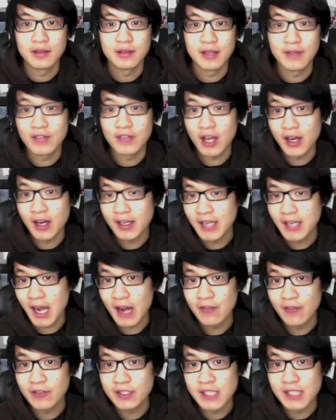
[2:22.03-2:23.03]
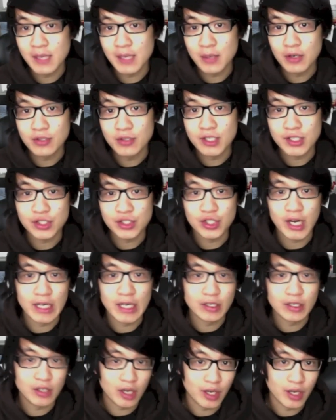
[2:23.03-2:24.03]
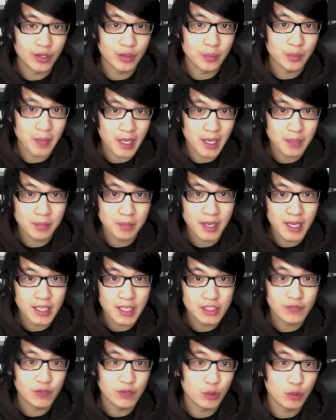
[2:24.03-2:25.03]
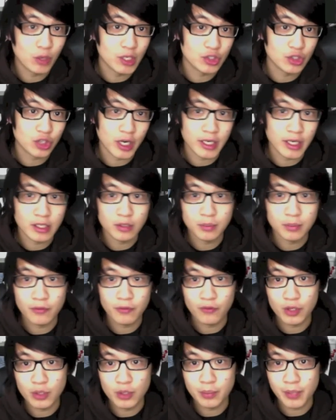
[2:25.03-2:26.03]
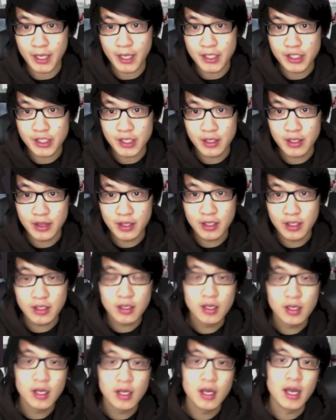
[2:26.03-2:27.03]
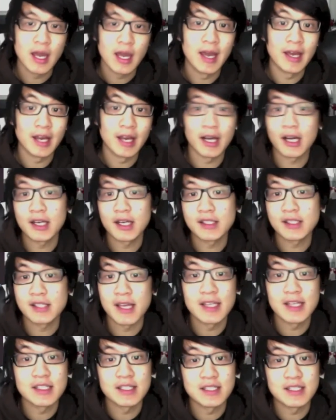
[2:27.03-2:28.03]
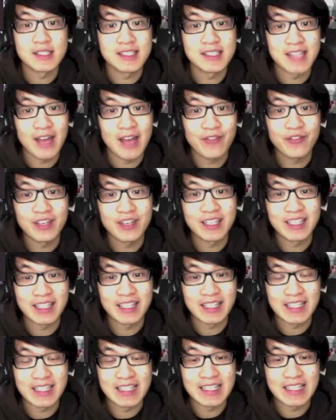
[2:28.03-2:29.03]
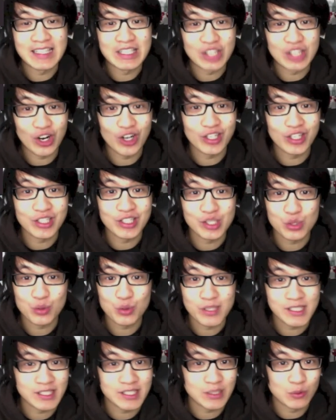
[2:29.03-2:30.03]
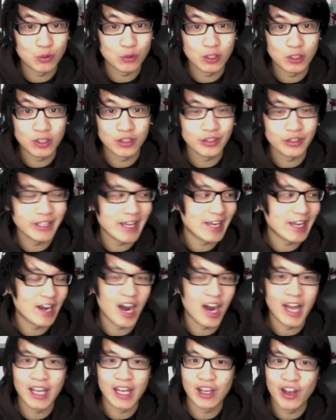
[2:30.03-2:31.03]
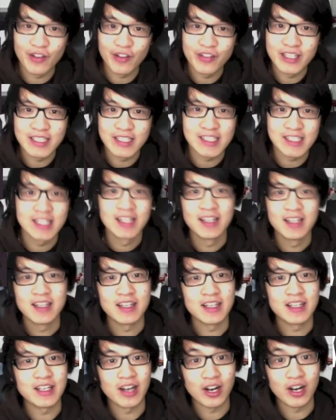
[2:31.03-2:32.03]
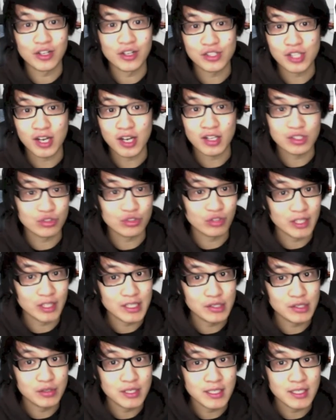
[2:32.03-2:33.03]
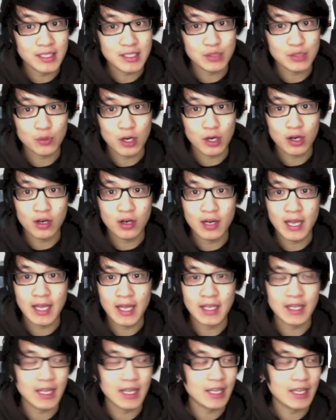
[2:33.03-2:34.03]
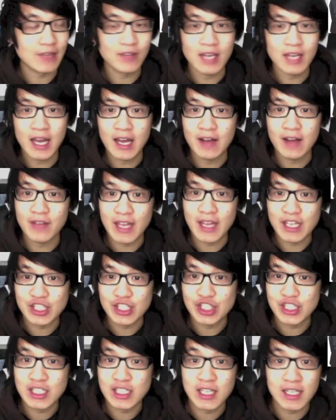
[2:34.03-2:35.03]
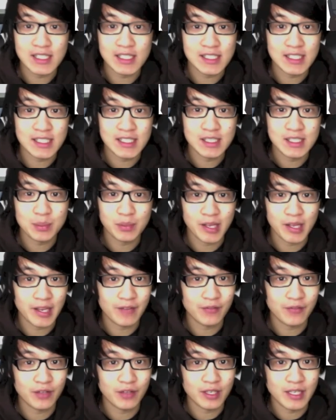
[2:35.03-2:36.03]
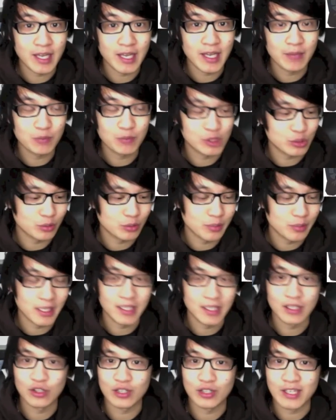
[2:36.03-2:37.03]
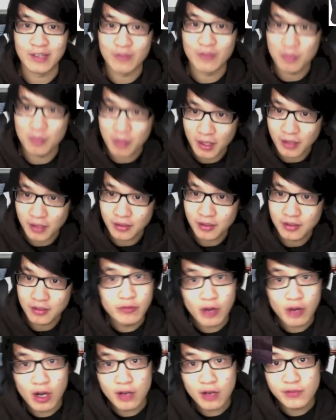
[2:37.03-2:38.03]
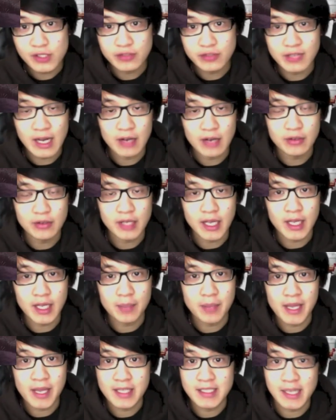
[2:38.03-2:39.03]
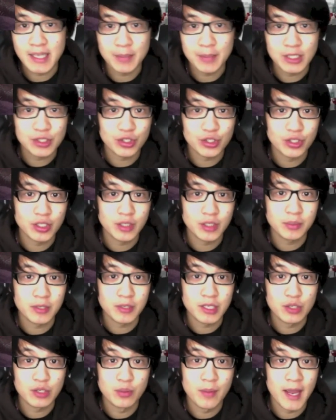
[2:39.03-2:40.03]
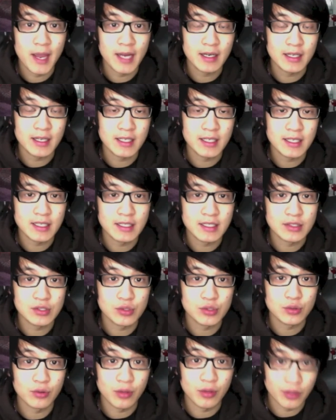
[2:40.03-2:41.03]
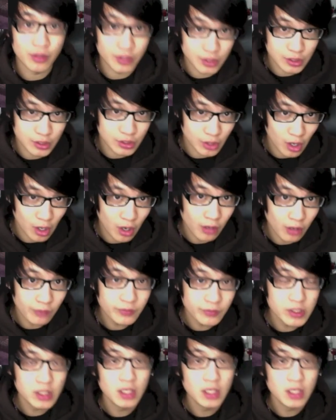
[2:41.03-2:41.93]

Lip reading: They've got an alpha demo you can try out on their main page if you want to try it out before you pledge anything. And I gotta say, it's a definitely dark and twisted world, and I love it. The art style is really unique as well, and they even have HD cutscenes planned for the game, which will make it look even better. It revolves around a pandemic turning humanity into the dissolved.